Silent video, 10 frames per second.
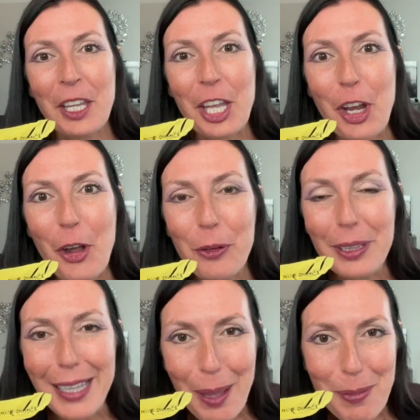You know,
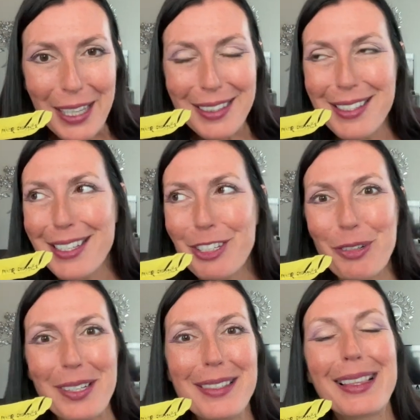lemon,
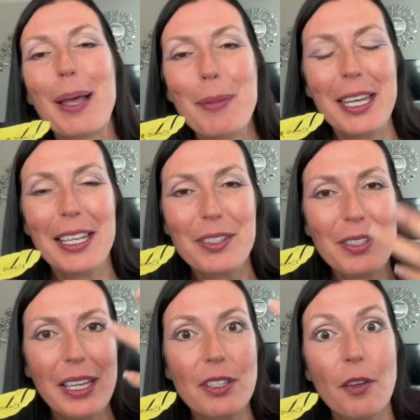citrus, lemon
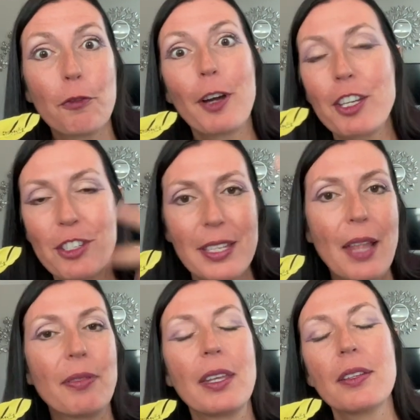is a fresh
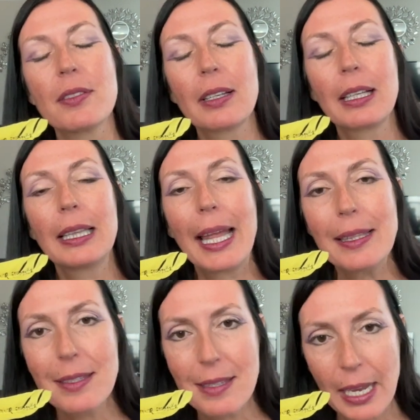scent that is
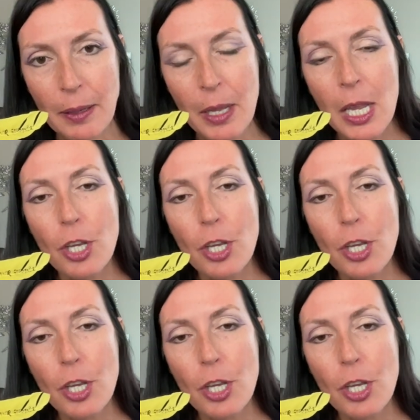cleansing.